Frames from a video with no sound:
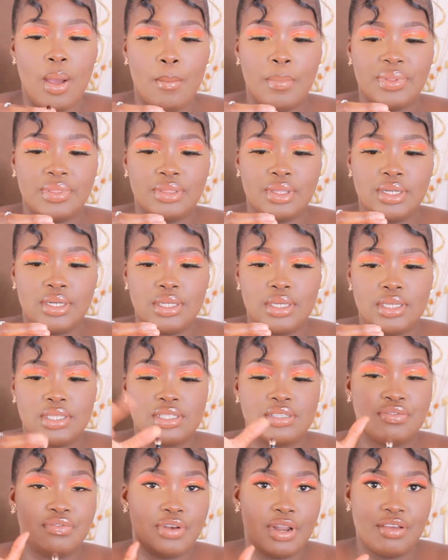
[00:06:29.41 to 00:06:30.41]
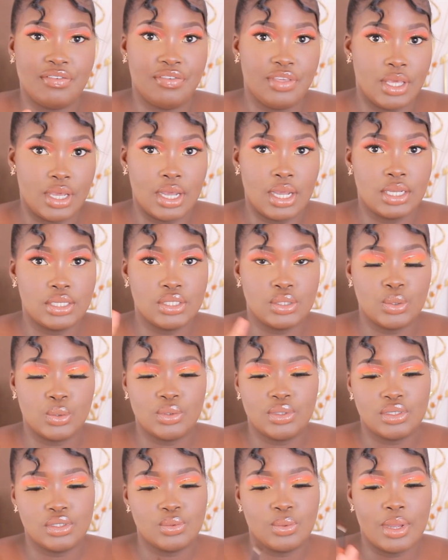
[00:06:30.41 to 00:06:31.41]
but then it's fluffier. So
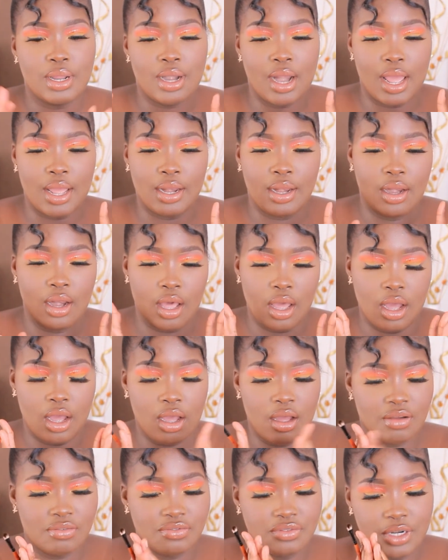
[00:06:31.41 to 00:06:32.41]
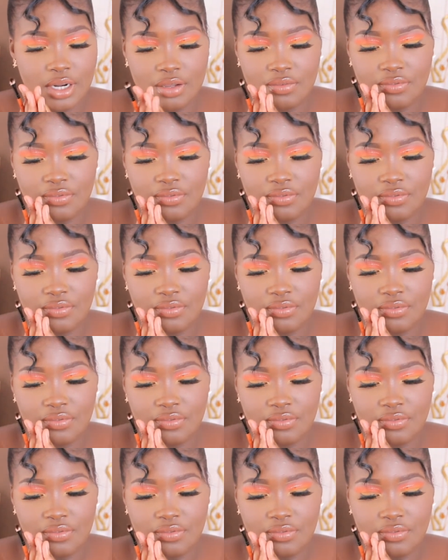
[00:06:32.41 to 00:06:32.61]
this one I love